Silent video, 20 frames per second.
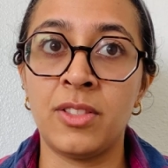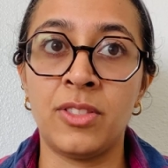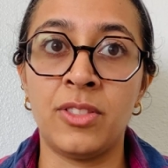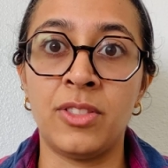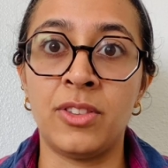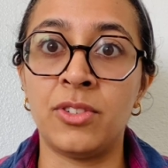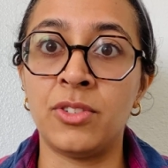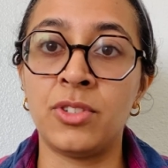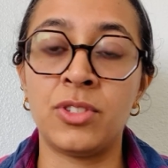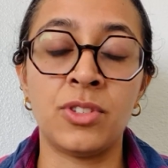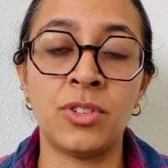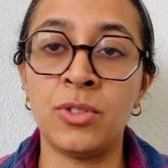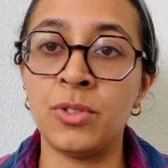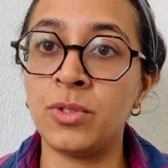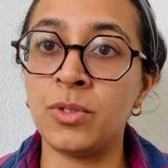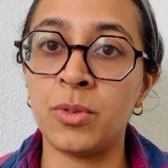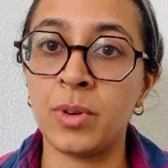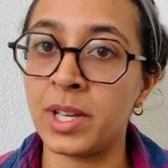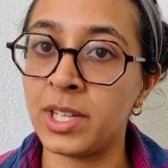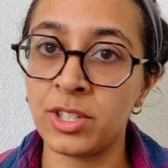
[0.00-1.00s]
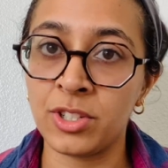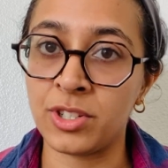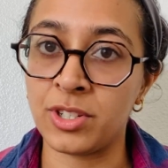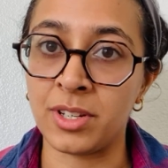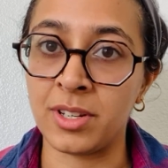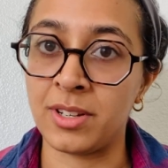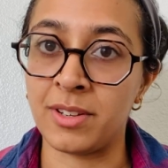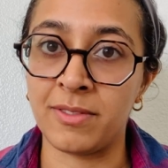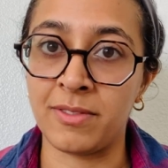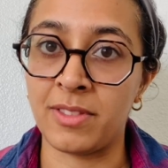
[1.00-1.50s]
There's no
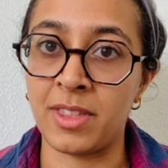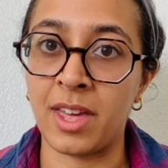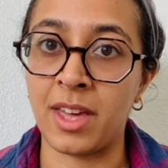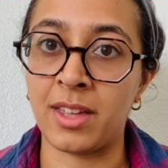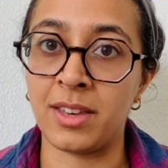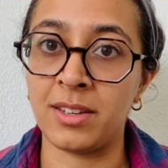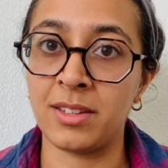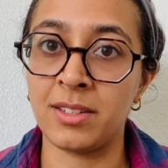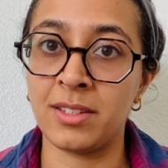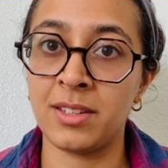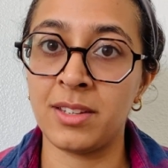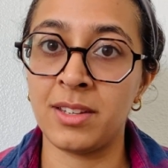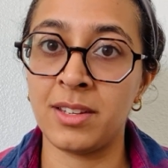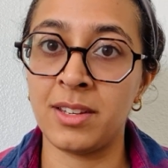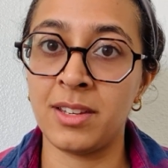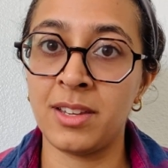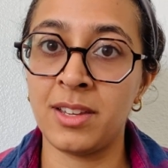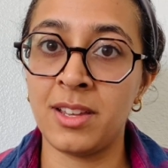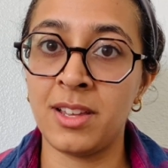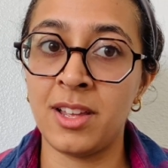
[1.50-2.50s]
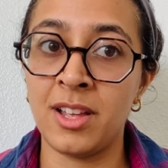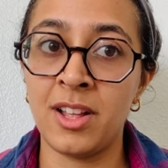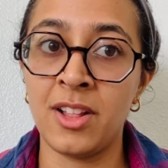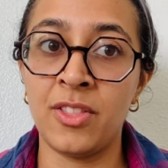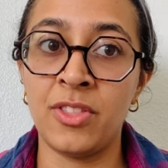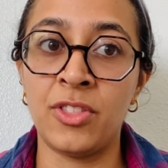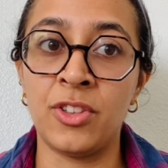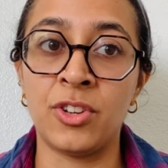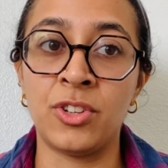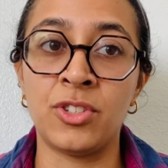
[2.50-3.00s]
question of that.
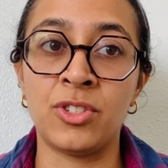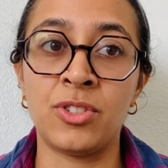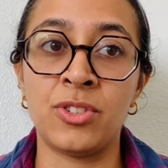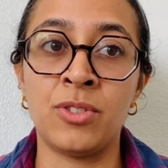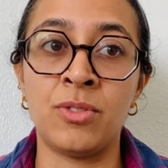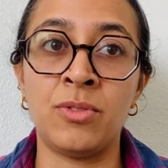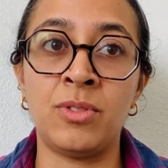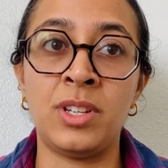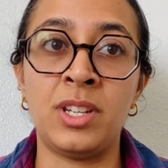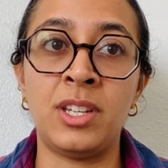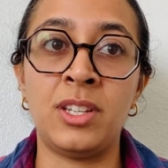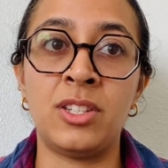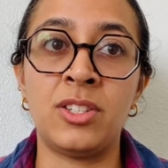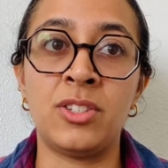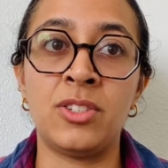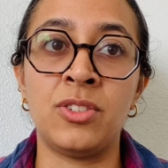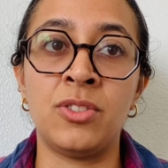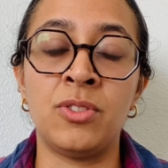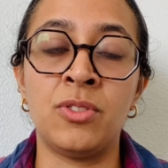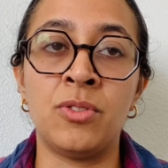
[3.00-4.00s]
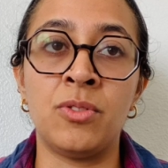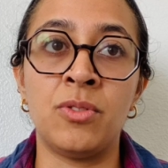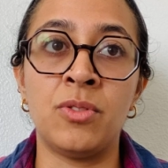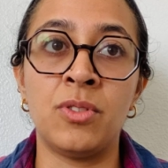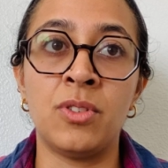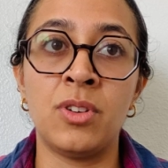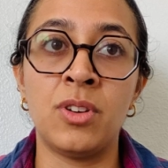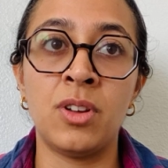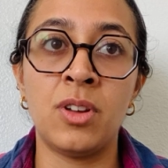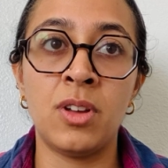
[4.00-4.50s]
There's no need to
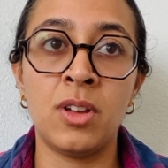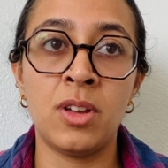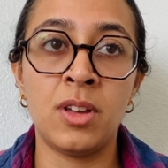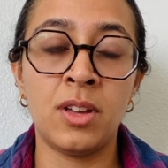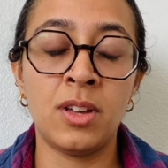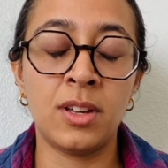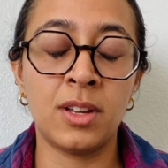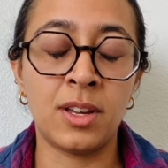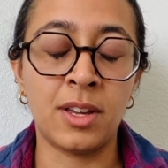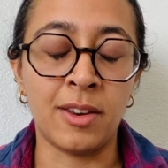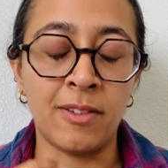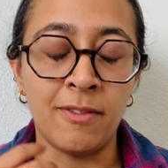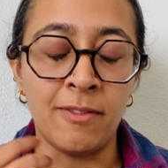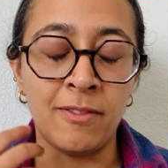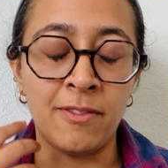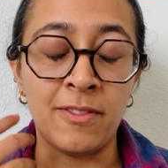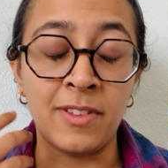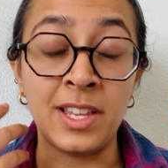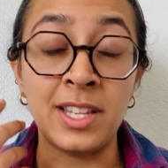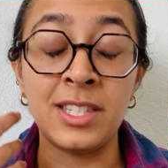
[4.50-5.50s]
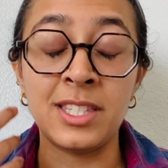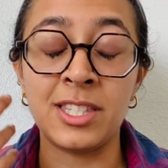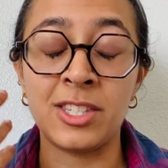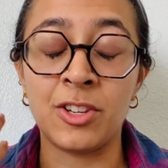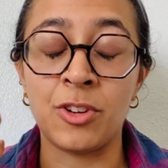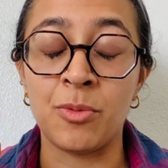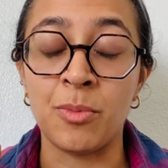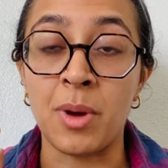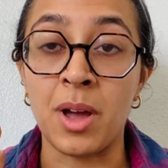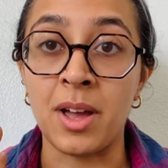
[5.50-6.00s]
convince
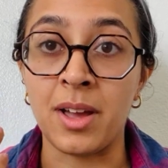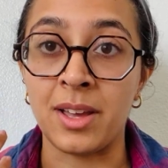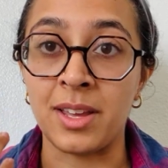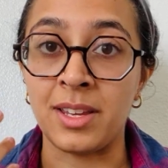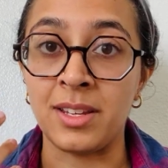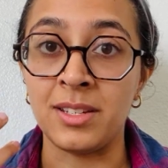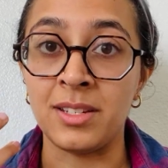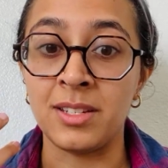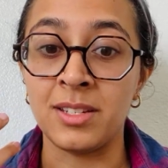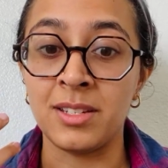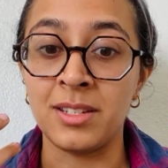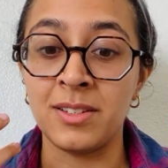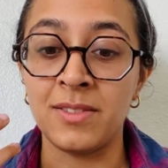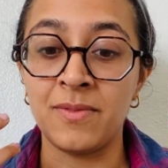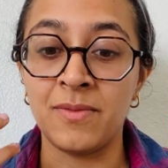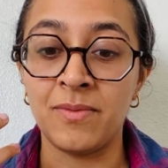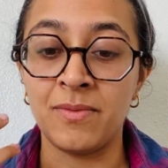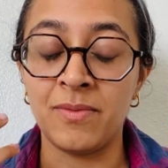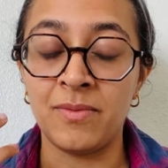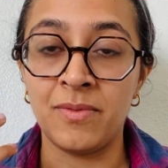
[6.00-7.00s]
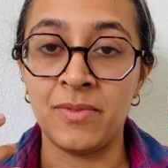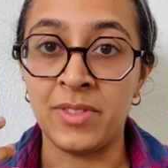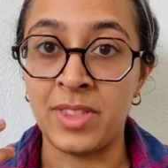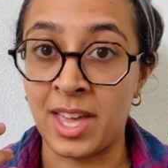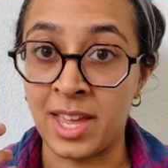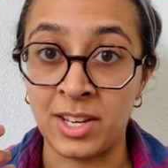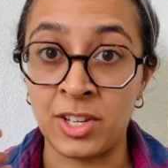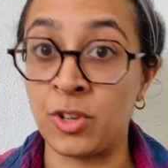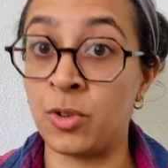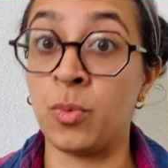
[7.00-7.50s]
your mind
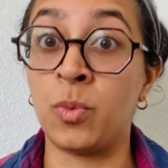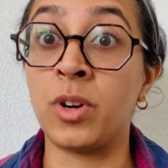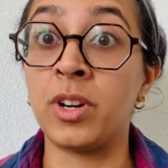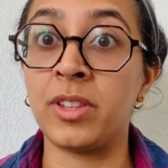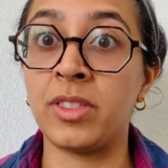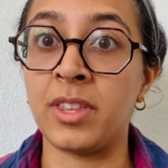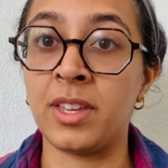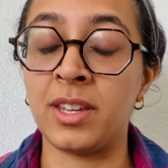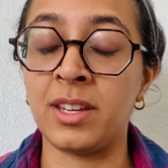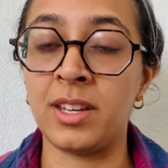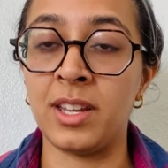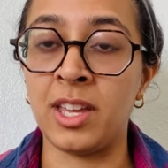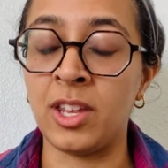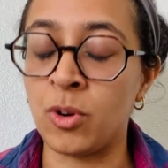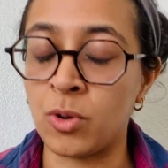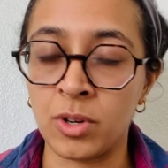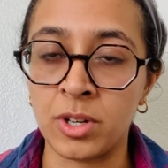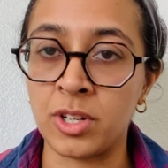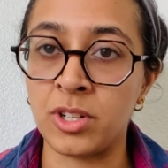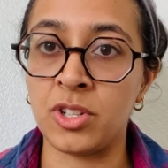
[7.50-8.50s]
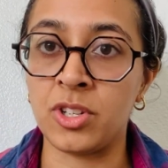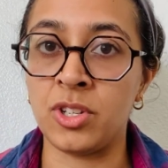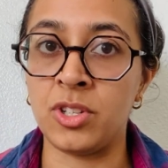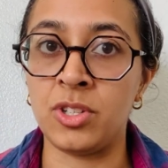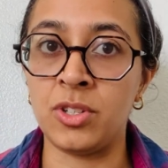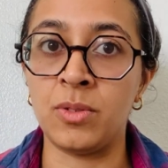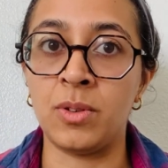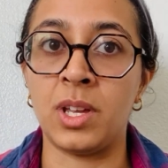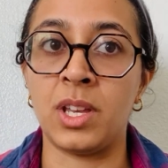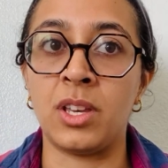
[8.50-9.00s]
that you're worth it in order to
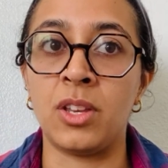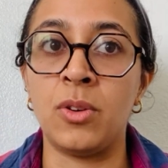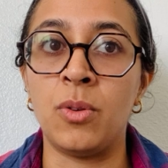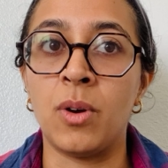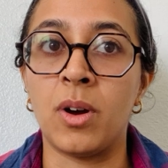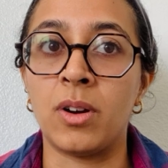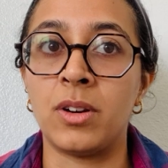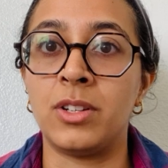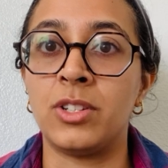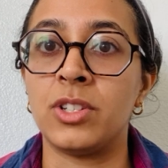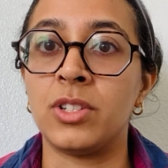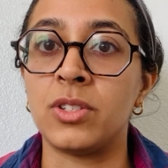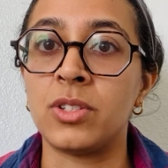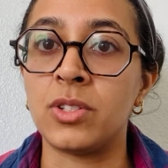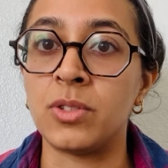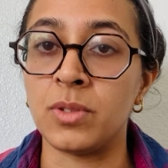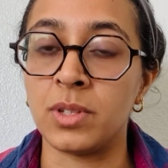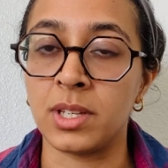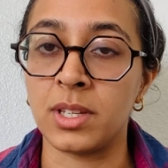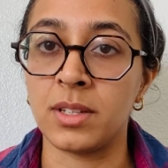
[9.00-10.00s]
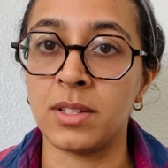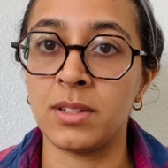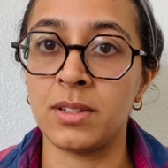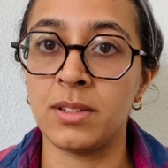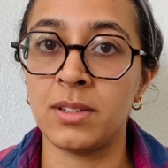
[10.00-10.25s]
do it. You are just doing it.